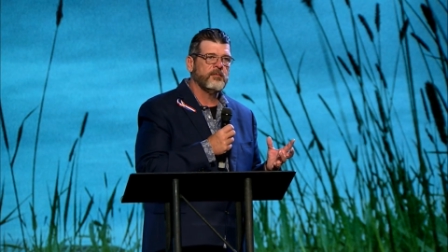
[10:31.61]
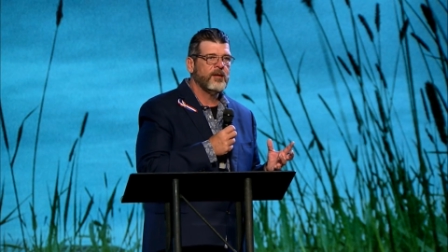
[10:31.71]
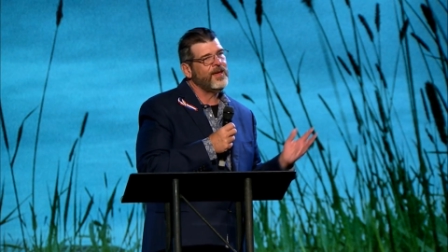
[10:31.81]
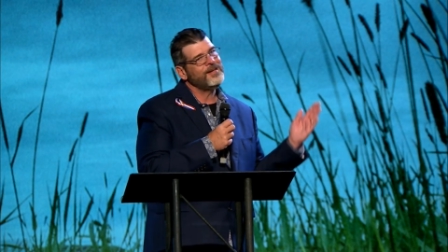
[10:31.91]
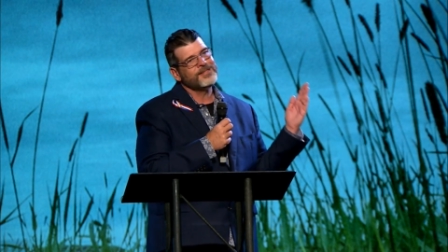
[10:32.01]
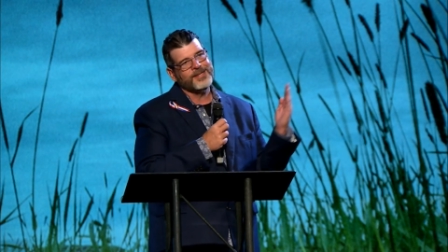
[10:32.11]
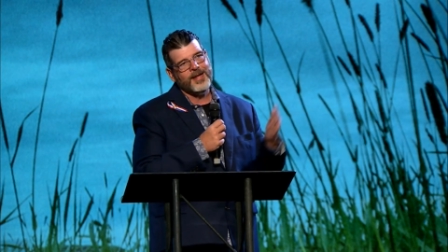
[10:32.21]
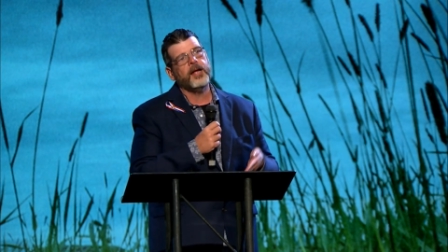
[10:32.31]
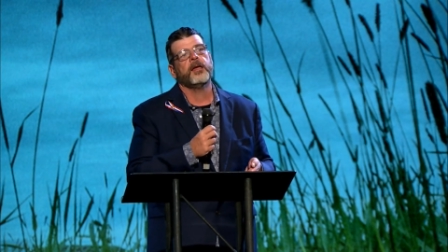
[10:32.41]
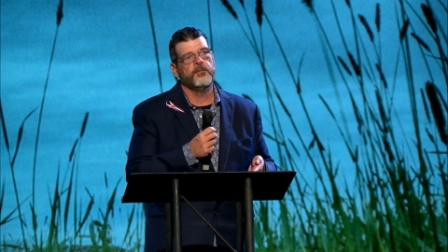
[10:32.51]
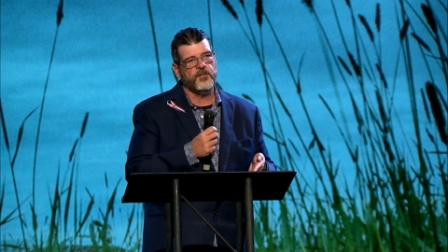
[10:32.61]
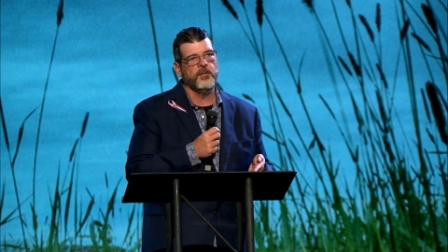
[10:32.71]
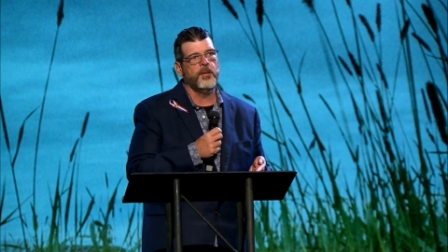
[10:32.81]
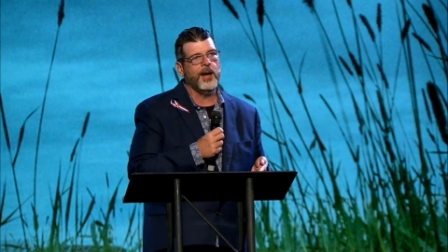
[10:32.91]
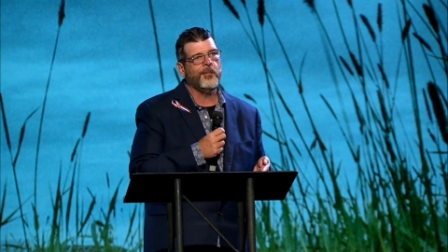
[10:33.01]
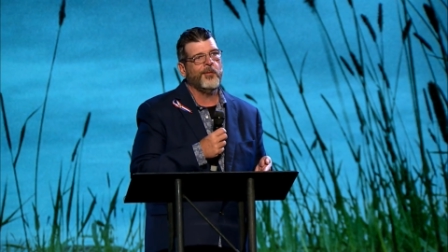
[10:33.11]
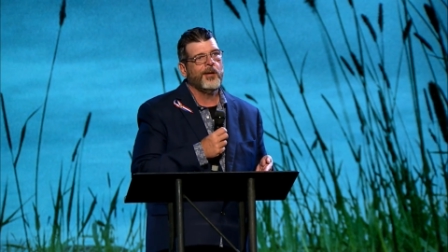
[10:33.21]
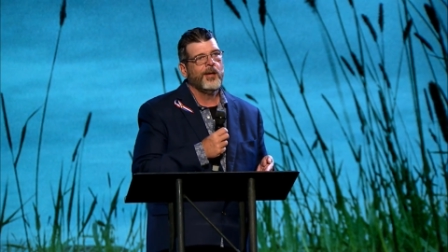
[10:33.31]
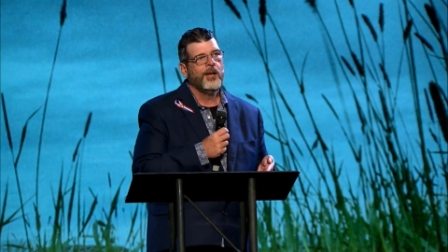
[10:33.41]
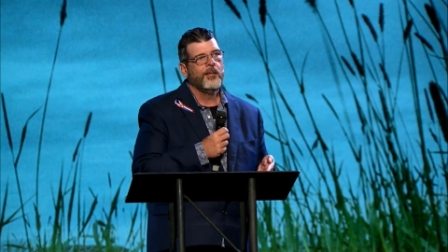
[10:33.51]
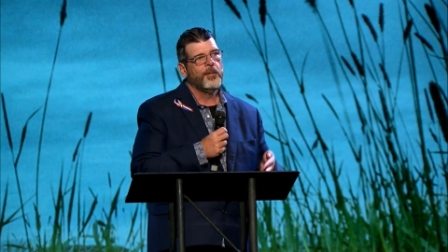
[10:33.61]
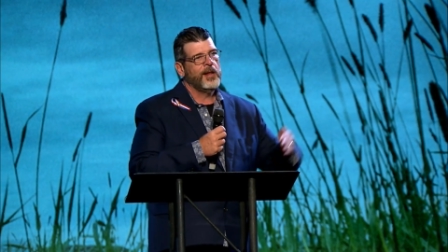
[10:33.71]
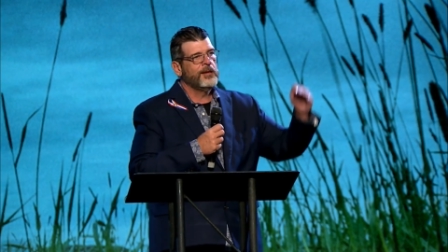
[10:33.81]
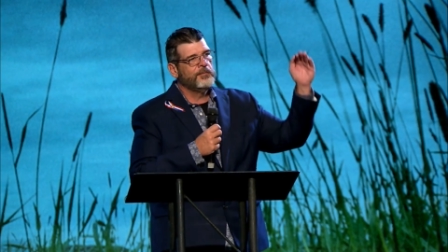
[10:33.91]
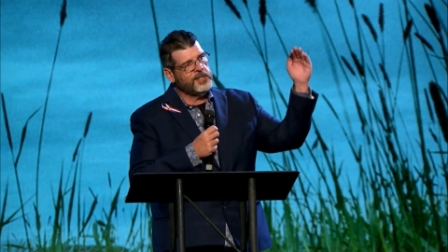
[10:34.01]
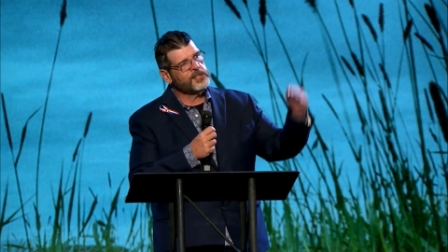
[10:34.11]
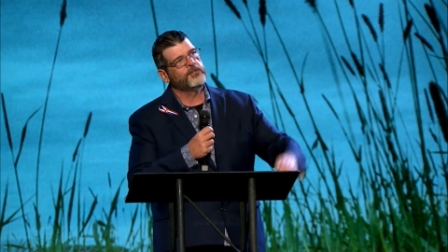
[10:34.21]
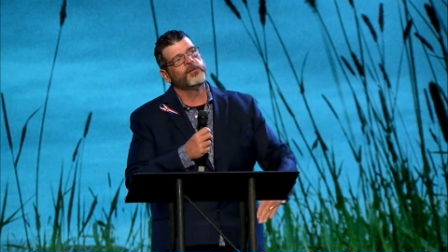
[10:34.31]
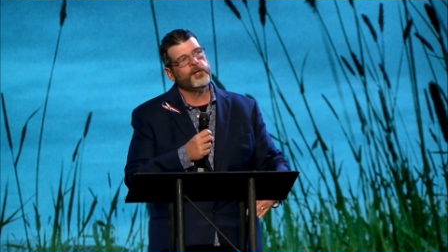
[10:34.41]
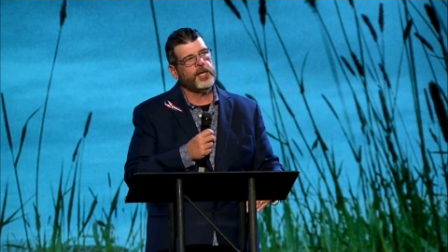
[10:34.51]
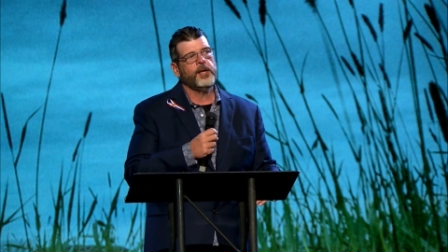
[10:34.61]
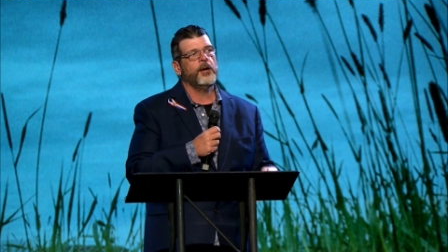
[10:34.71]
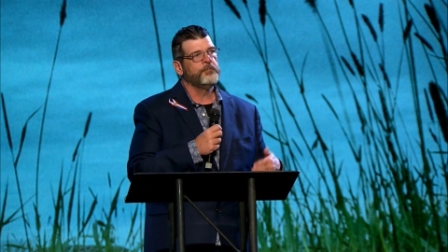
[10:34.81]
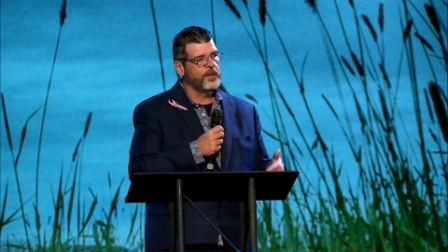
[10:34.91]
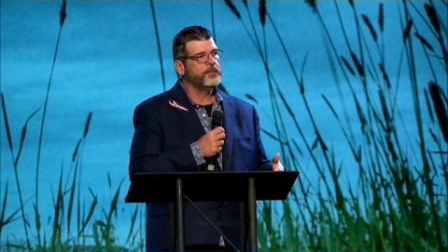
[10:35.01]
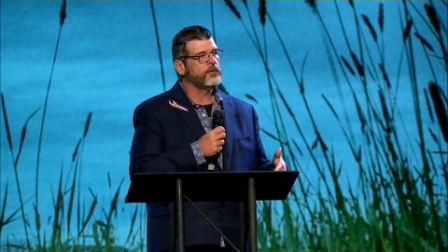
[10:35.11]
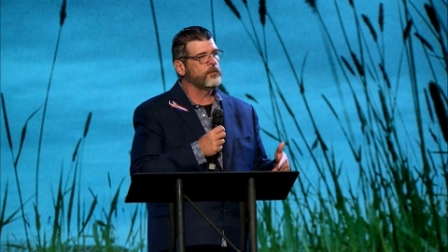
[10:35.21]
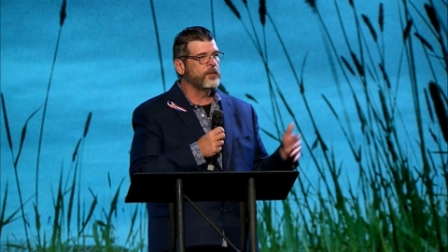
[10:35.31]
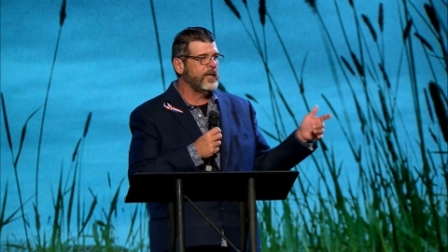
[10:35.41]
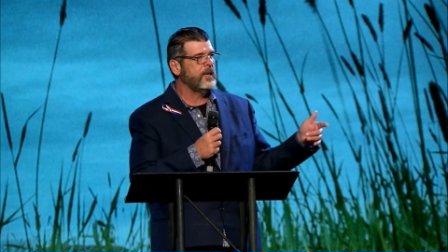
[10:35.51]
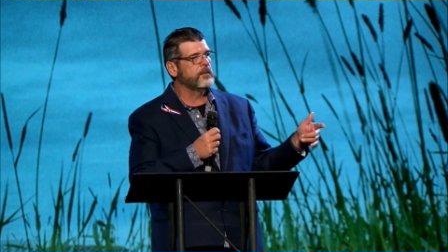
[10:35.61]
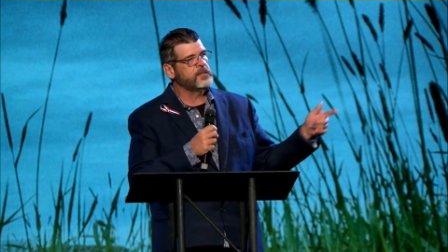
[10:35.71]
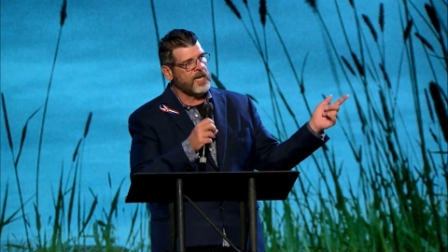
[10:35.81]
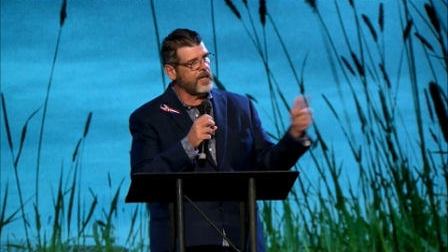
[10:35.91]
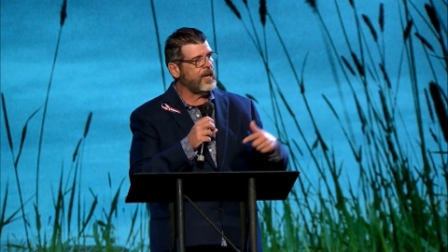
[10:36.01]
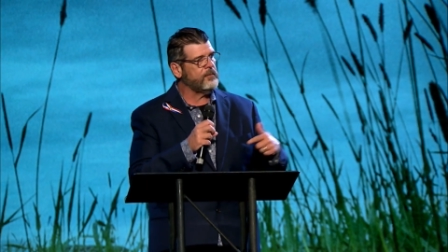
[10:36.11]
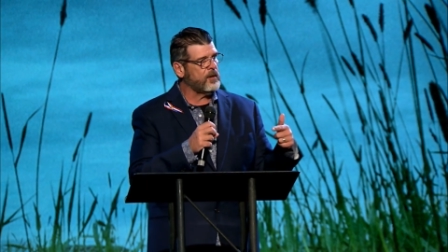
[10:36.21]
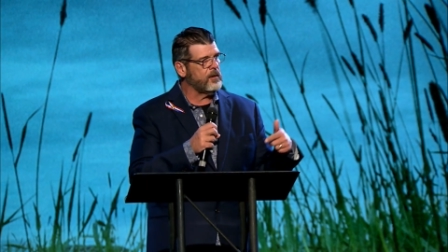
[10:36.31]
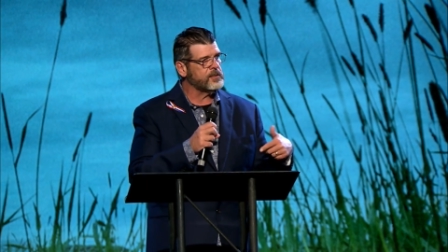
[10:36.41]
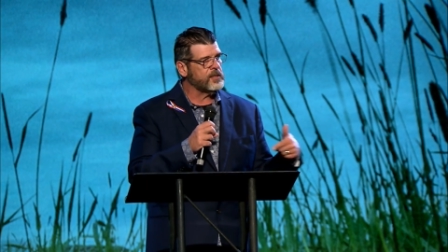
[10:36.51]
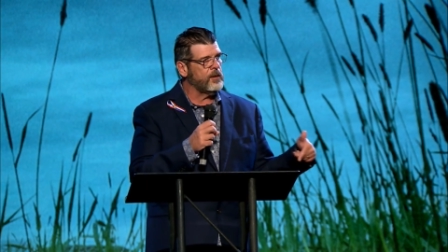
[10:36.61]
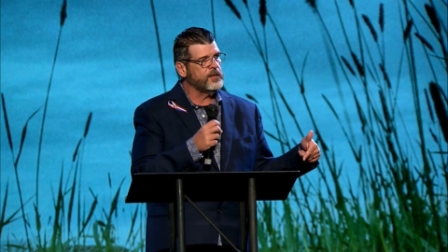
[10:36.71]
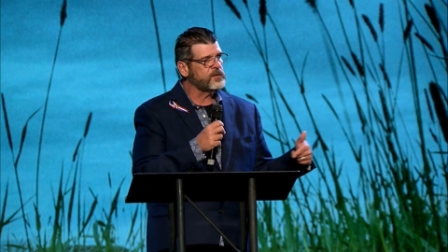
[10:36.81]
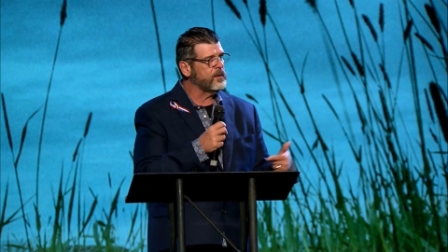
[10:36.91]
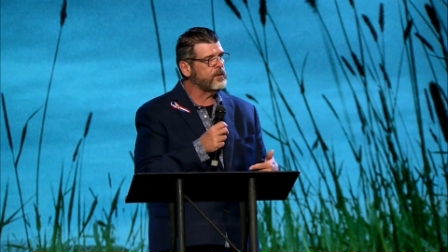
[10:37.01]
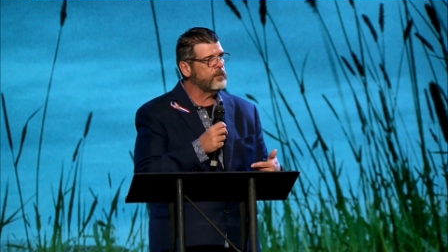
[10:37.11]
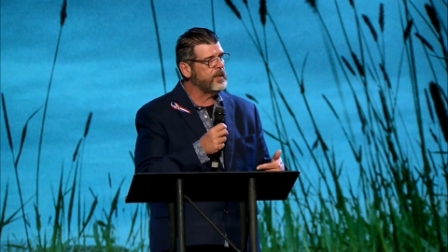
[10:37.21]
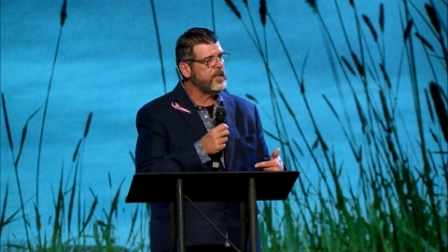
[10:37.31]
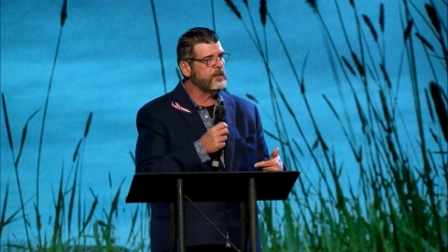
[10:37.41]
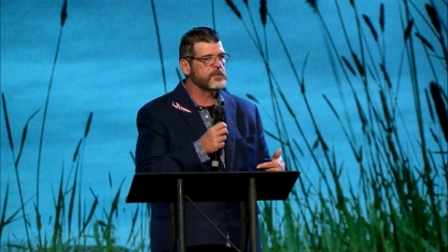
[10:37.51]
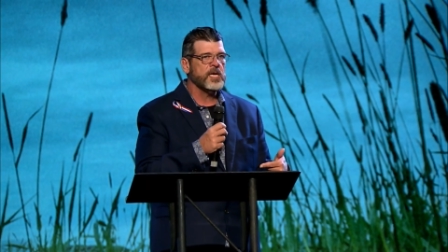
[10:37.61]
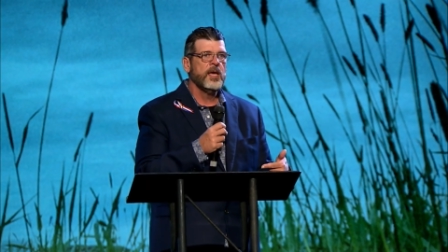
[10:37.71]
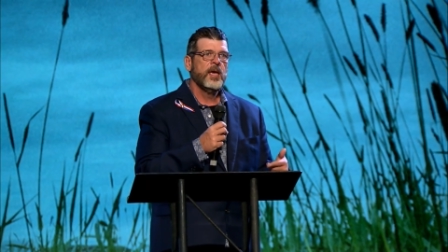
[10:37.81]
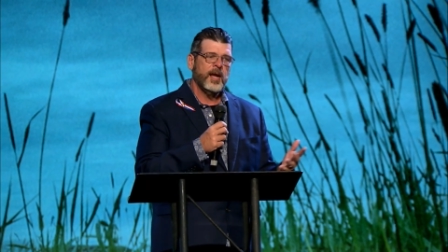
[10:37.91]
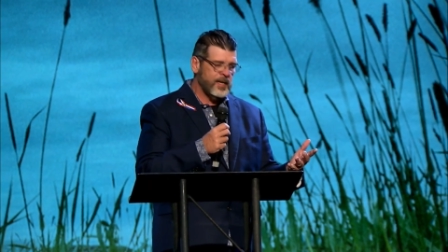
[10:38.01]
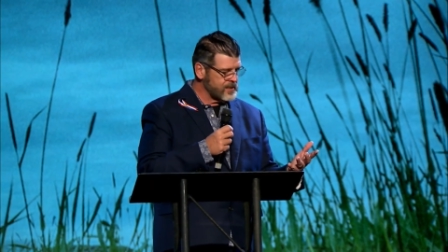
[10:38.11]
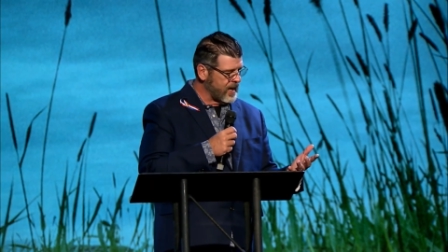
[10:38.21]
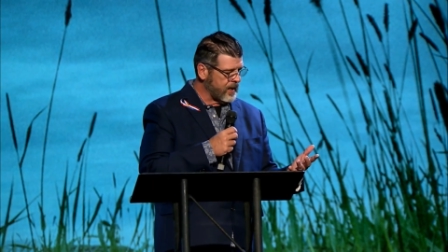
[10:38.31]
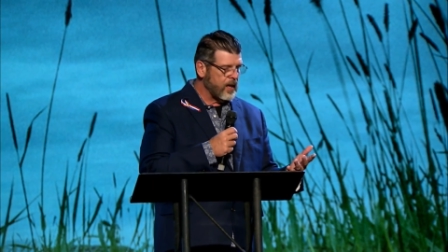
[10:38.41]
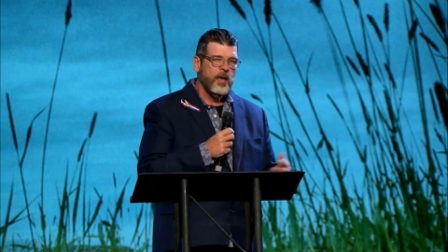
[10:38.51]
Now that does not come from the Bible, but in the midst of looking up biblical idioms, I came across all these really cool idioms, and I was like,